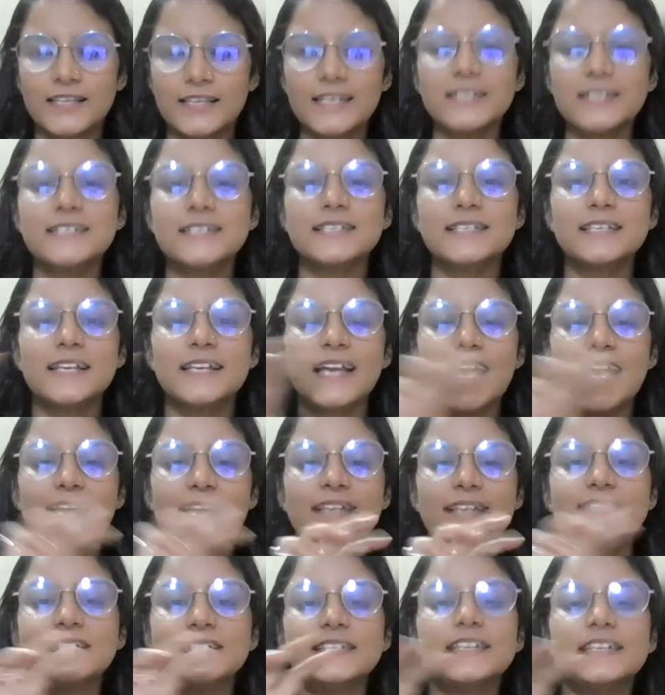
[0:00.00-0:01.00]
This
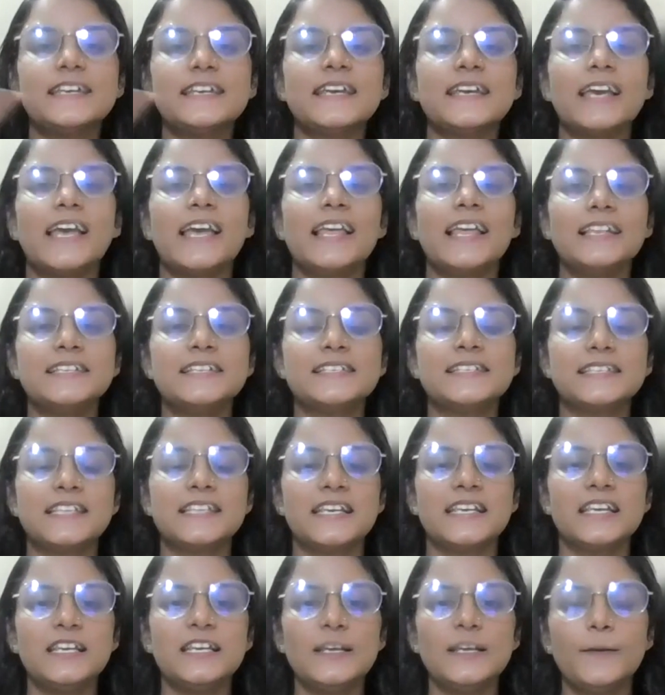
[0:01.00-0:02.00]

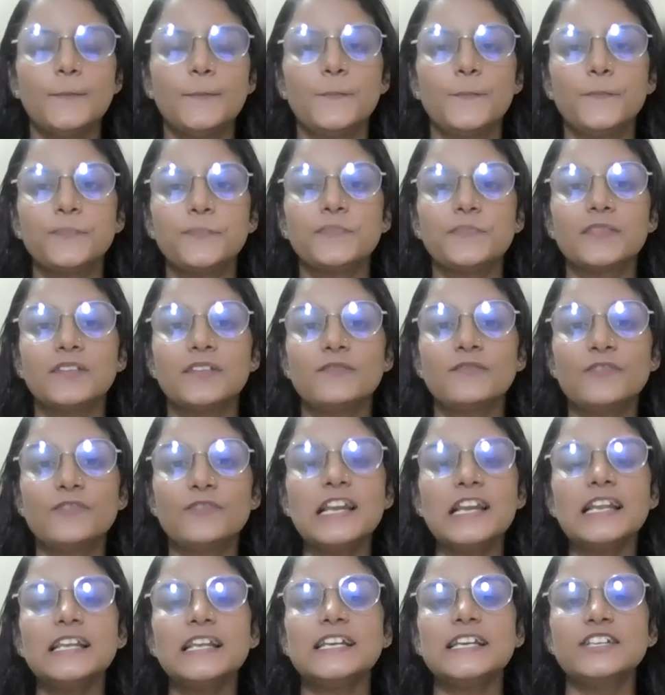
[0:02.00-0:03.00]
SDLC
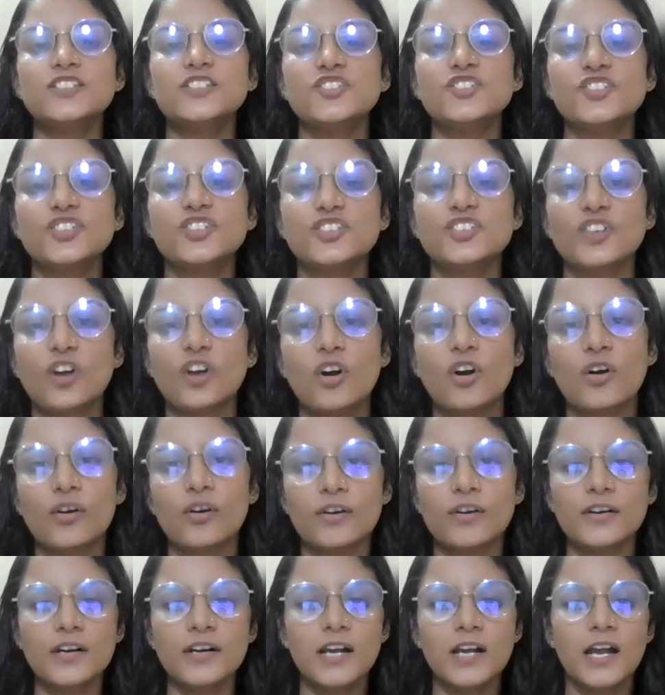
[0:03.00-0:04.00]
will
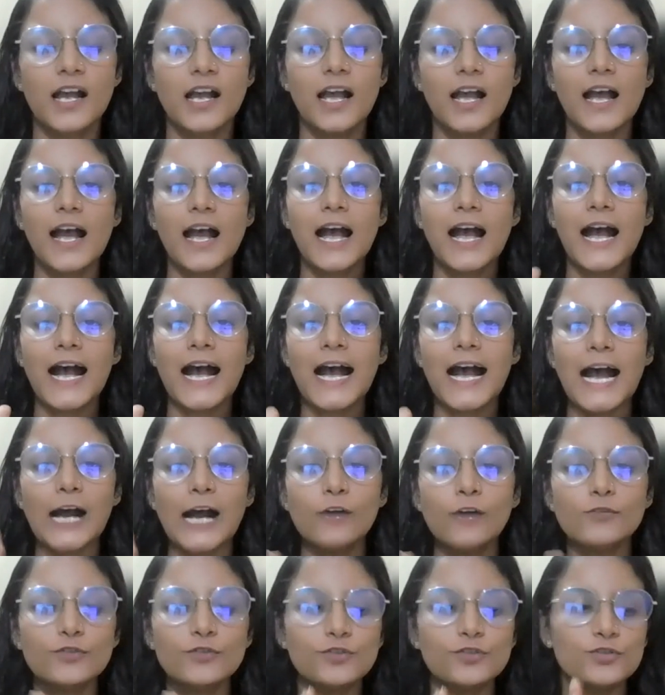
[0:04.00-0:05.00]
ensure
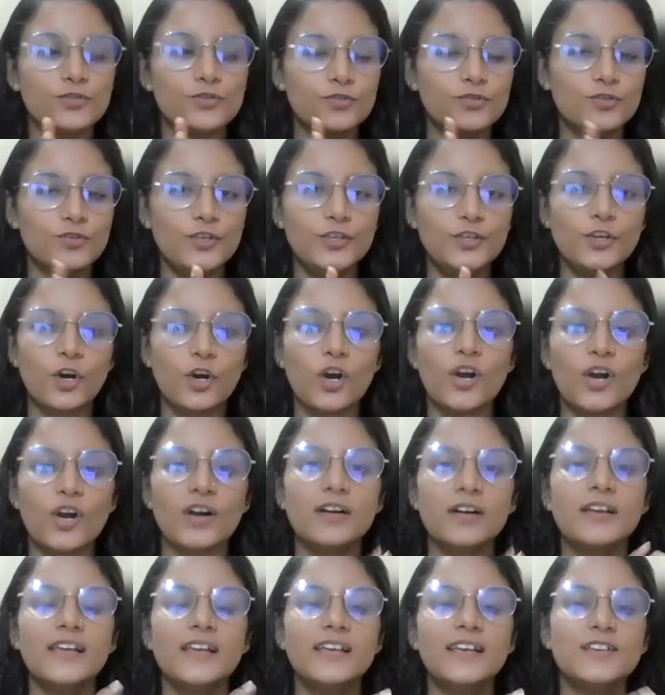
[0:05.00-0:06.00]
how
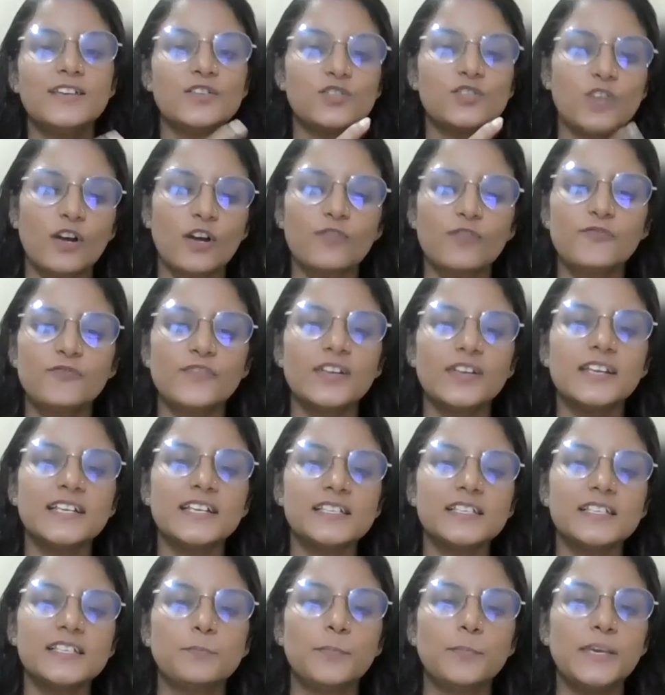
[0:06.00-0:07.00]
your software
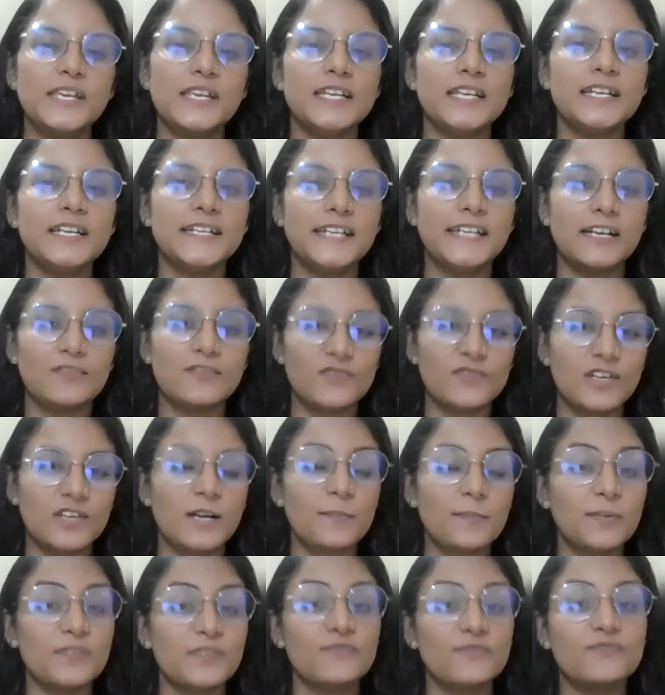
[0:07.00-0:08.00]
is being
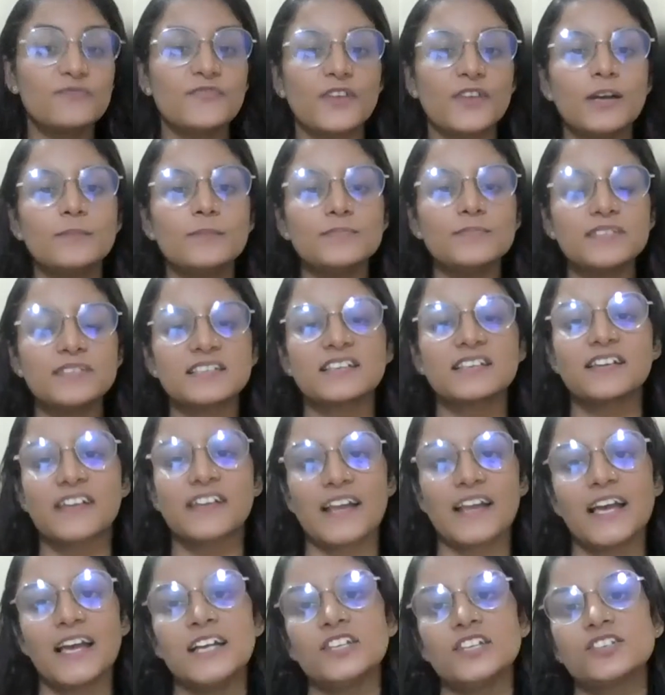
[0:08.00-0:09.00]
developed from
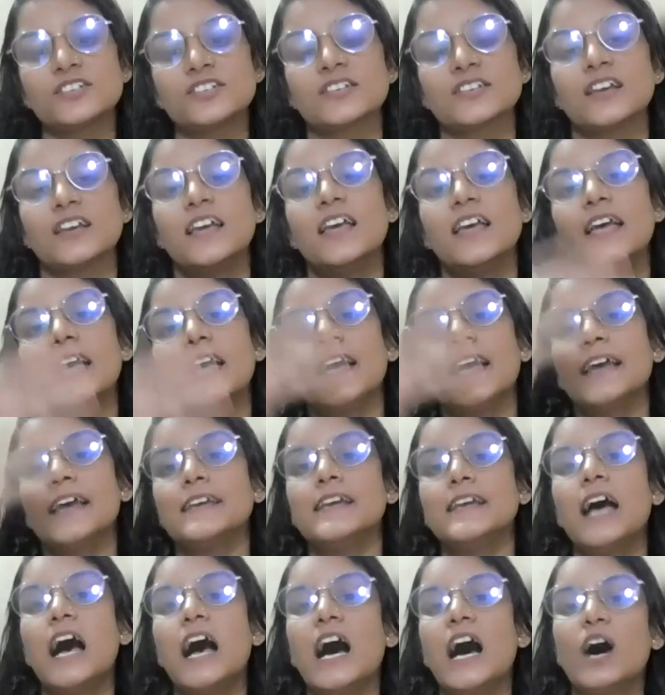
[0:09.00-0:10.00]
scratch
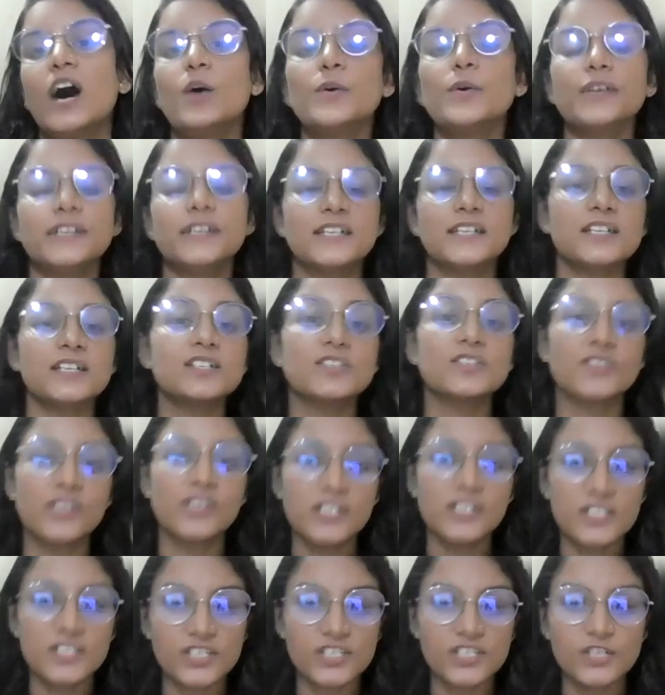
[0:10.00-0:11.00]
and how it is
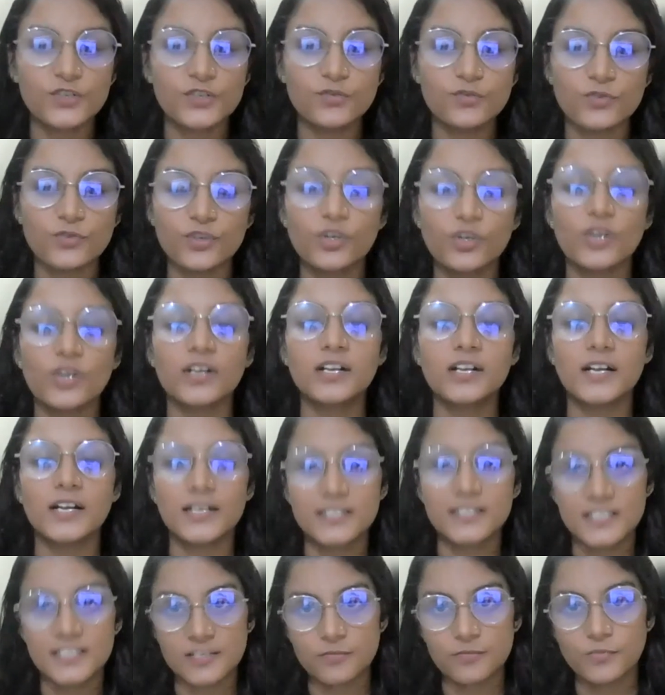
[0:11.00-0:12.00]
reaching to your
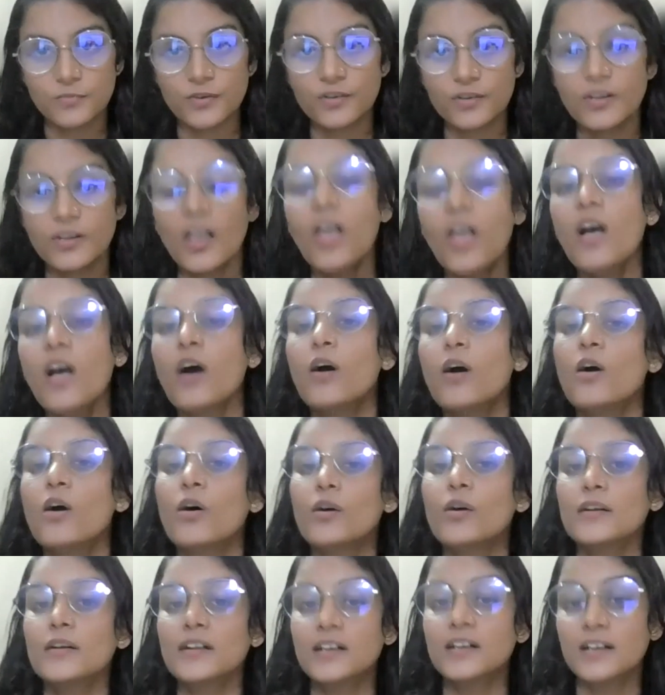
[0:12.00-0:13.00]
customer
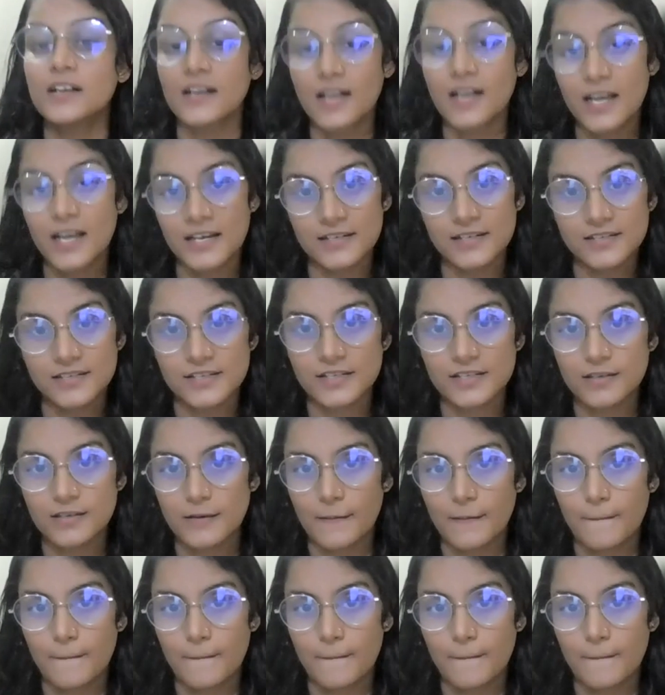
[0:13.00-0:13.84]
or client.